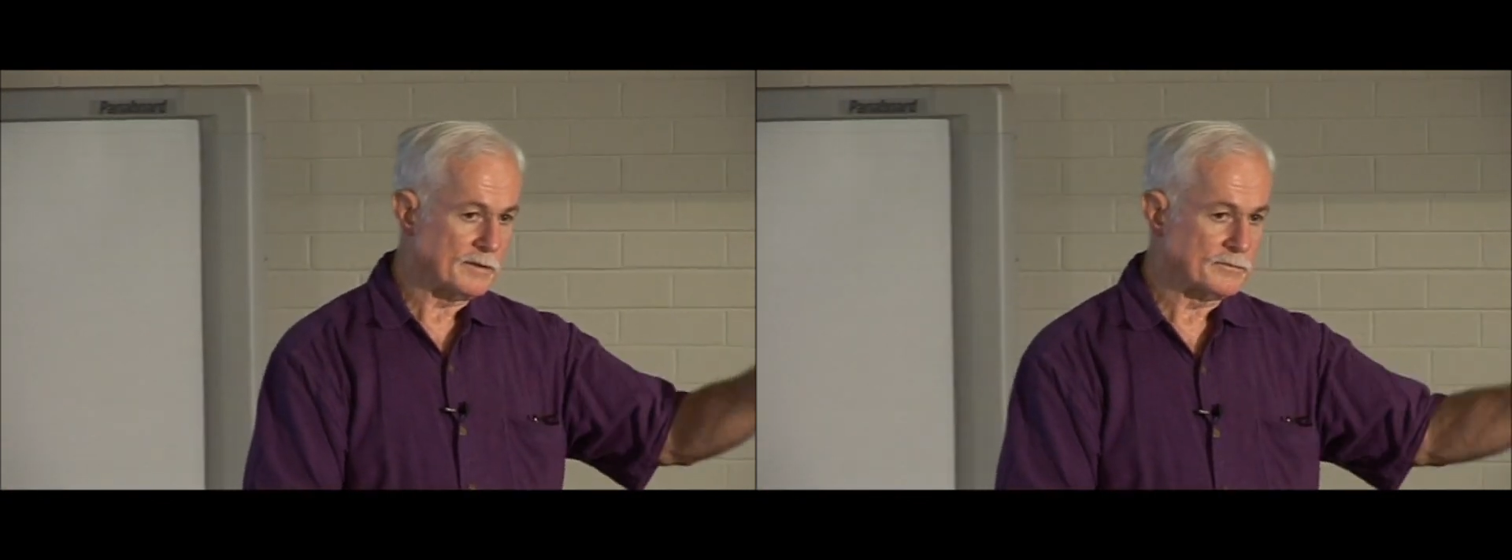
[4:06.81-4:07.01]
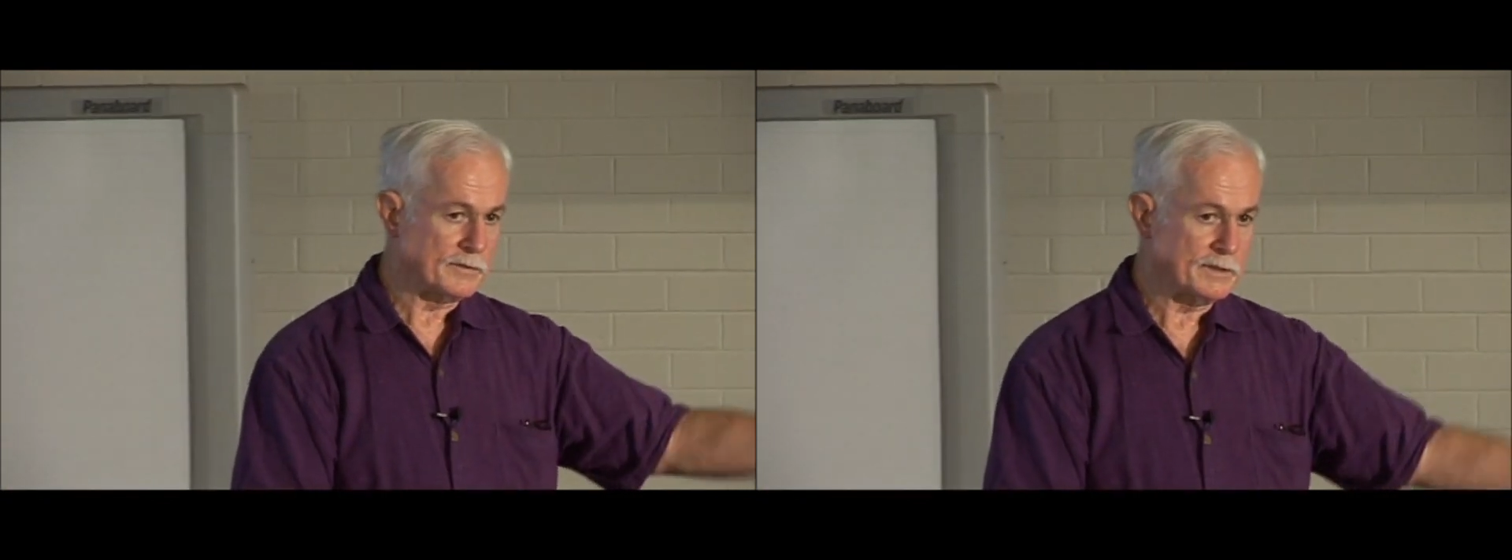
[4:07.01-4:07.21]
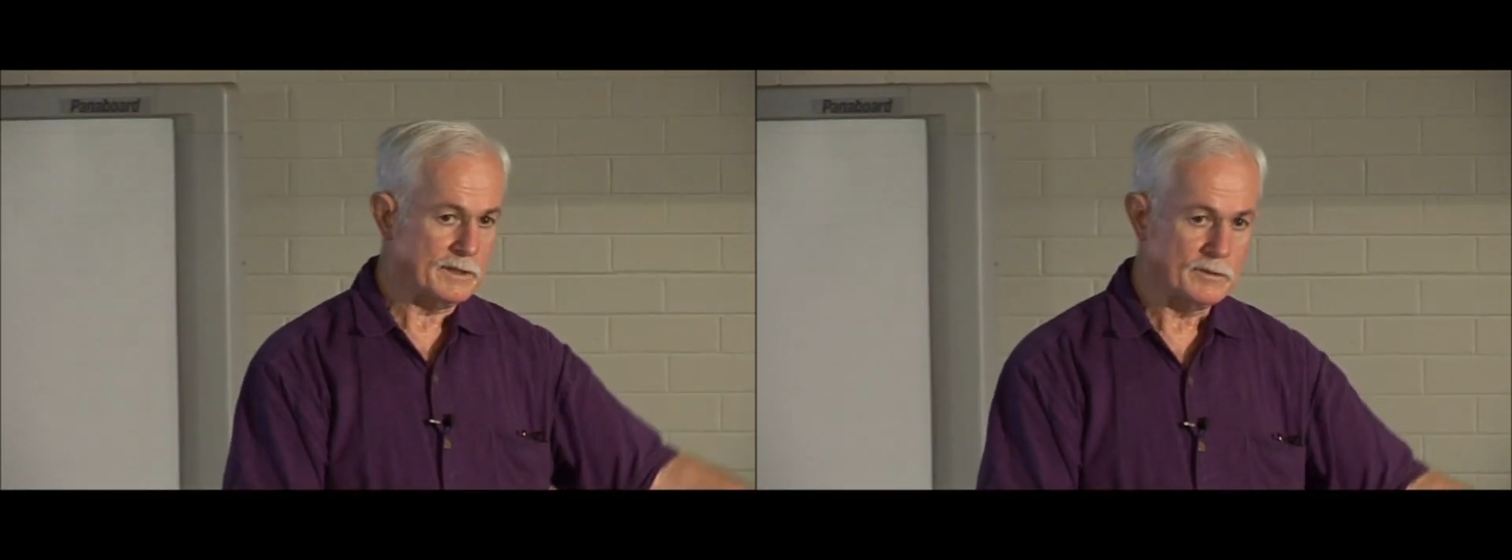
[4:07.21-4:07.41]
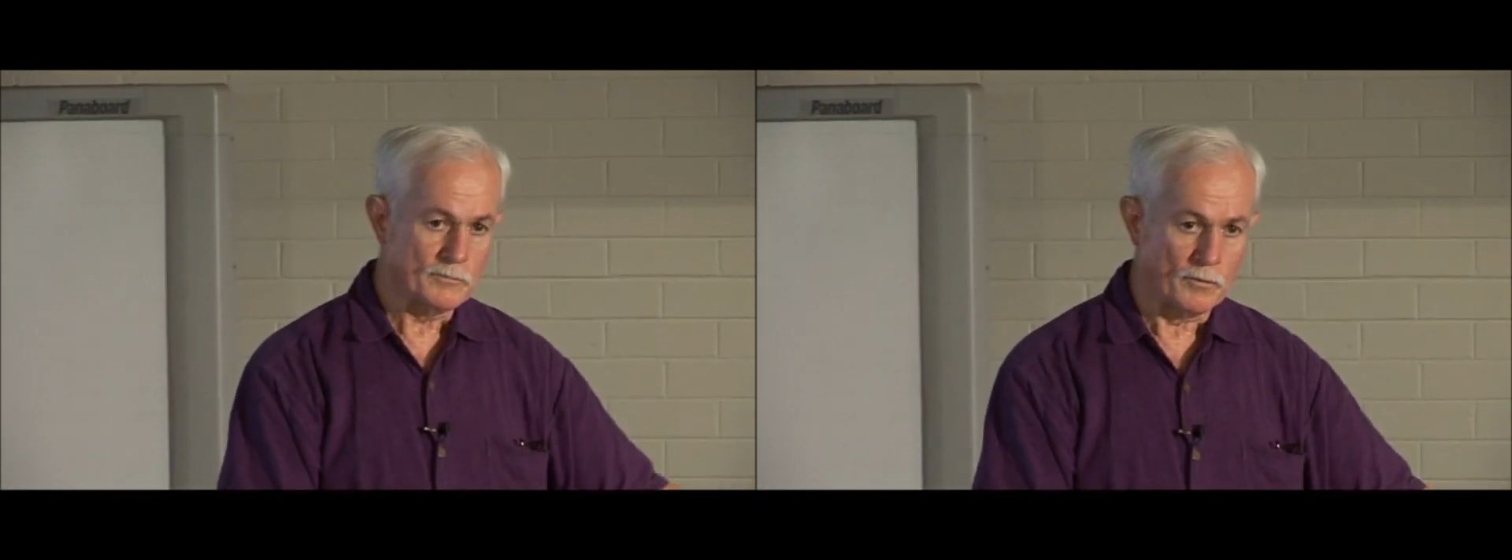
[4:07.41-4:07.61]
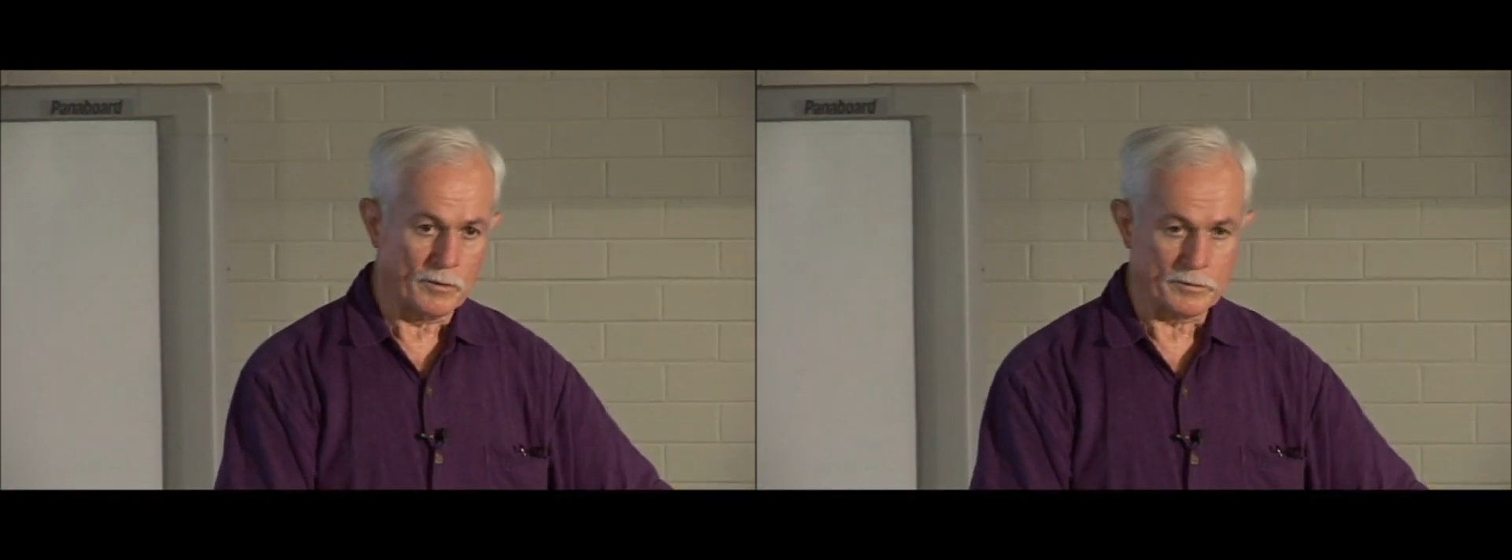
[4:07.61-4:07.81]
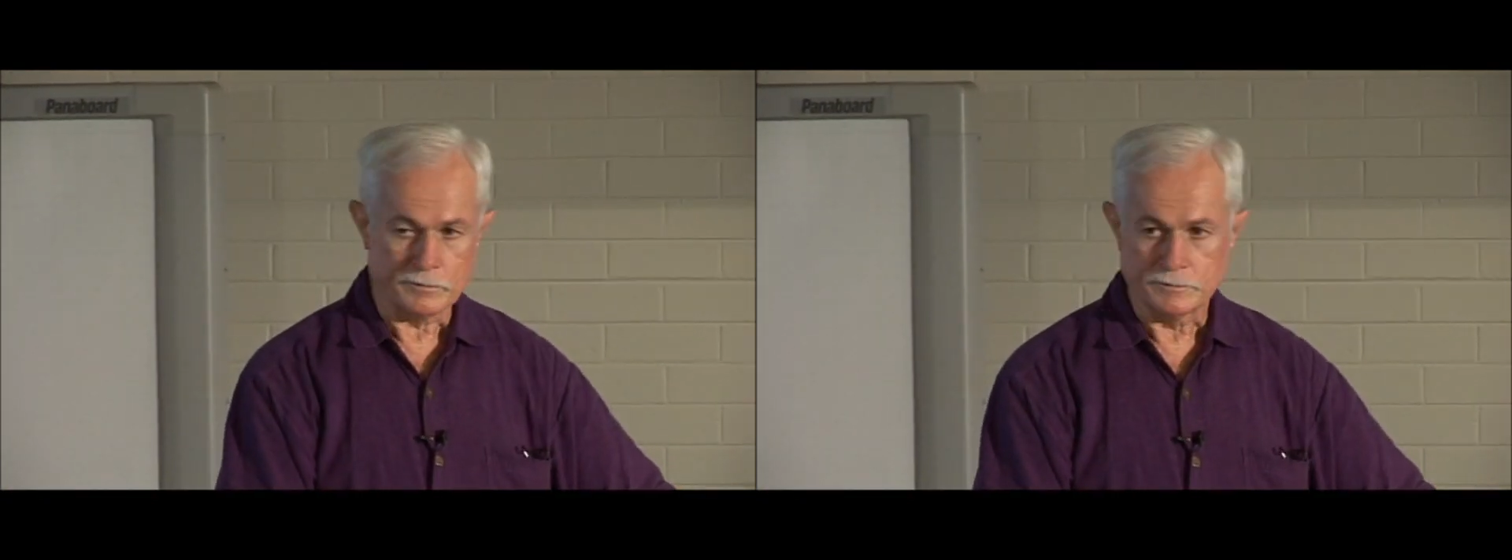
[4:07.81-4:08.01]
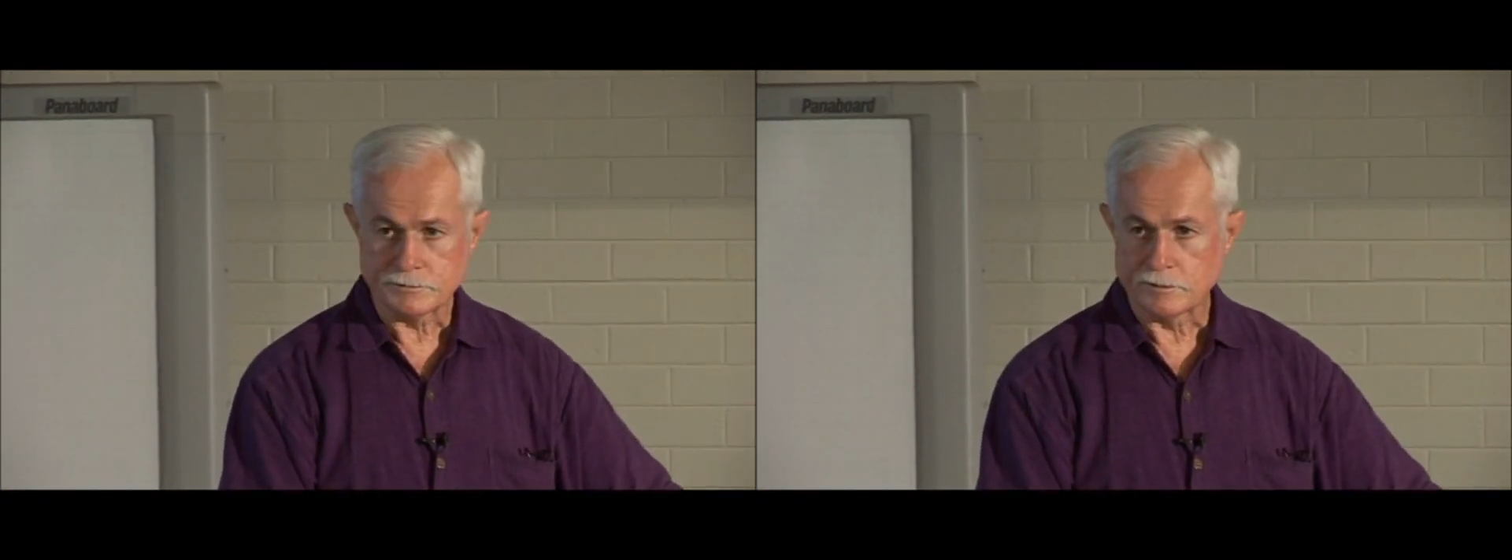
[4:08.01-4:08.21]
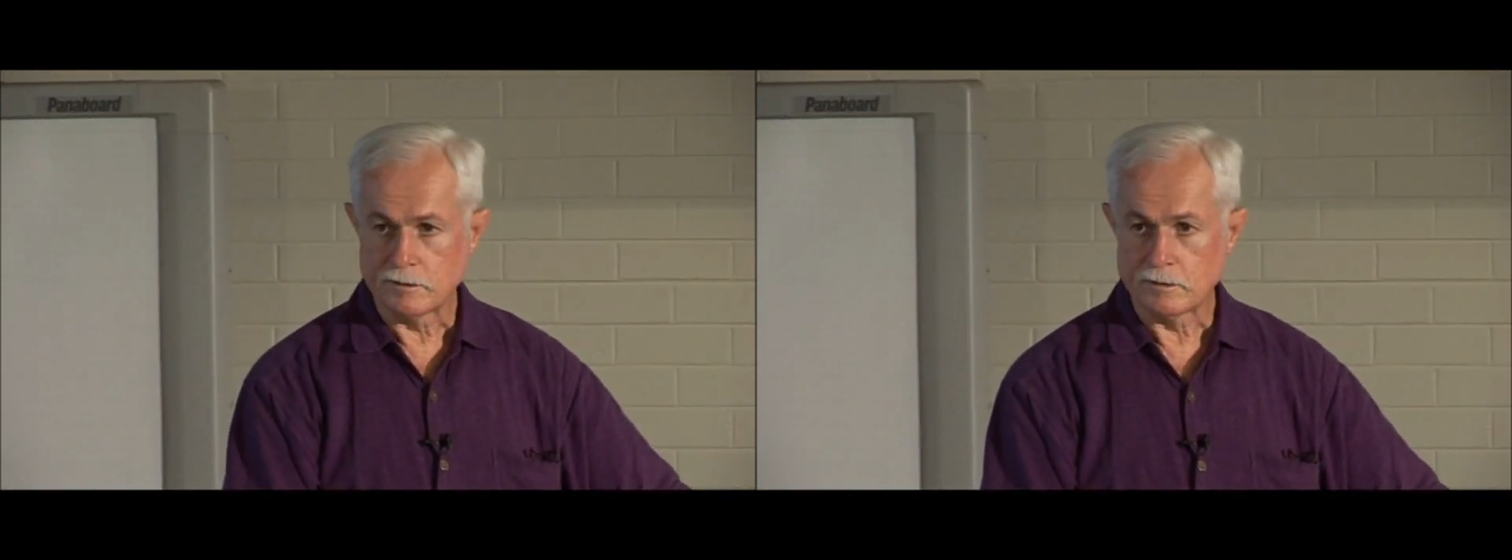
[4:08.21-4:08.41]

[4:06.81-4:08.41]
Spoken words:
drinking waters,